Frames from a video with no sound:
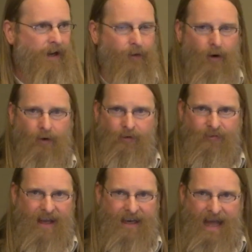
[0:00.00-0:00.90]
And they're
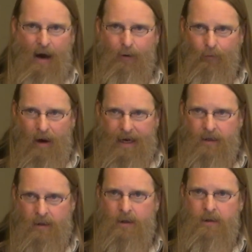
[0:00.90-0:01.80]
understanding how to write
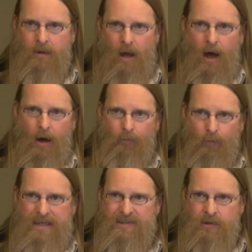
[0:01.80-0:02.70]

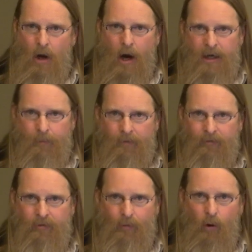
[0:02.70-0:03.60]
reasoned
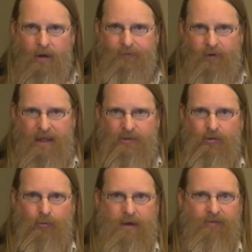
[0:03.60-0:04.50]
arguments, devoid of
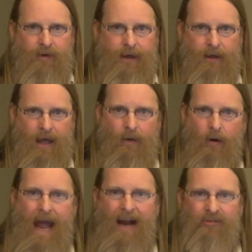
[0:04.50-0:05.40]
fallacious reasoning, and
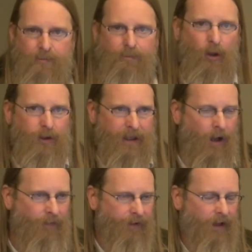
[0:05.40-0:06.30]
they're actually building
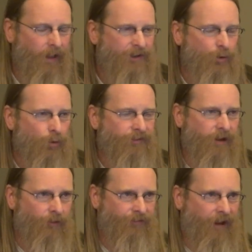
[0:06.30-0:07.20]
on their intellectual
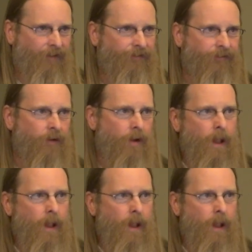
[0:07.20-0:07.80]
skill sets.